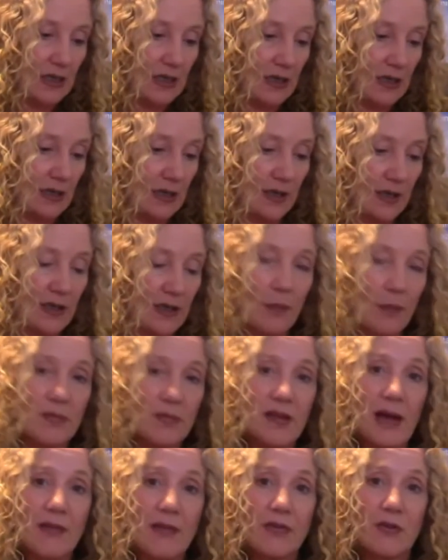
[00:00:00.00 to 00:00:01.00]
Uh, it comes
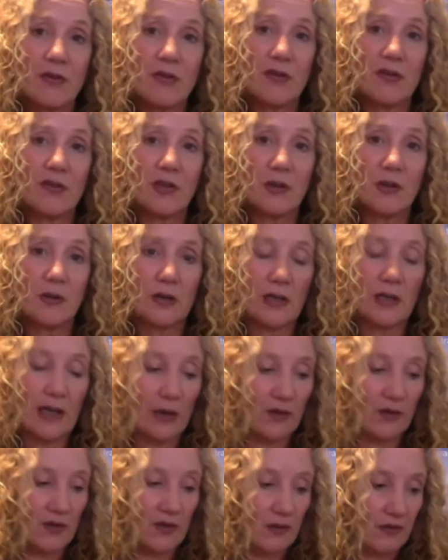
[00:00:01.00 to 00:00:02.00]
after the Security
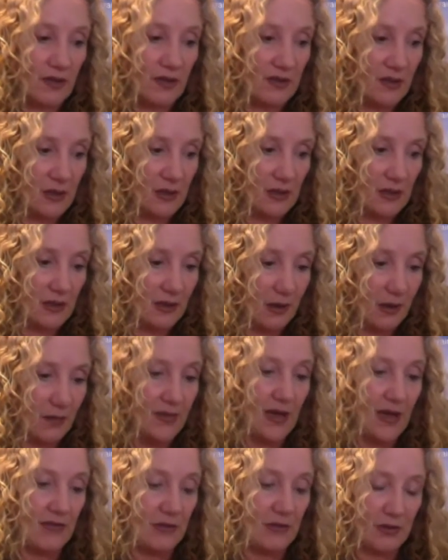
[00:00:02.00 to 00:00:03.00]
Council visit. It comes
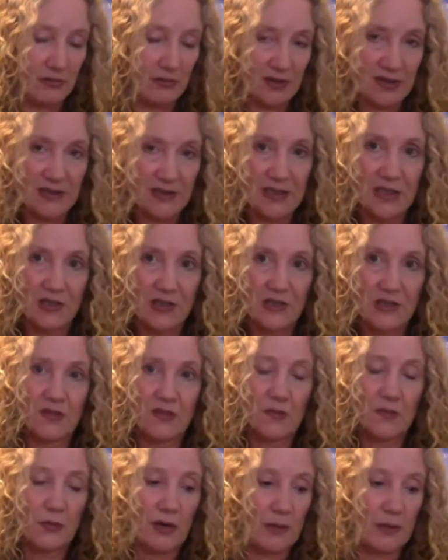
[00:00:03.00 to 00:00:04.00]
after the resignation of
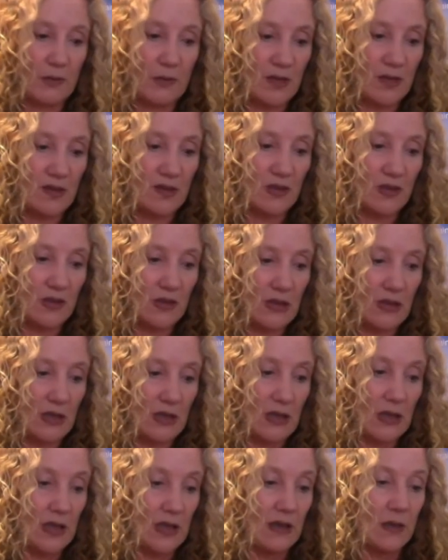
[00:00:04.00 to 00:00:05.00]
his prime minister
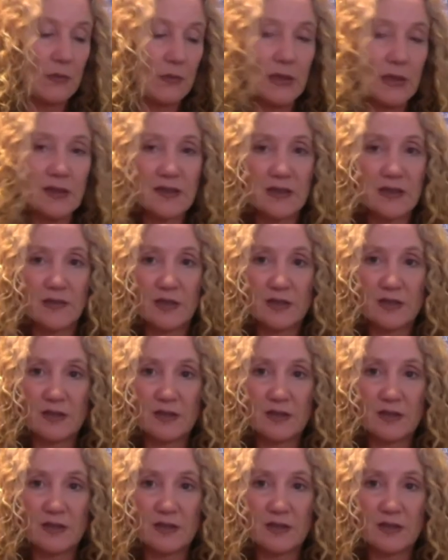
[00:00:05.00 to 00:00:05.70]
in the midst of these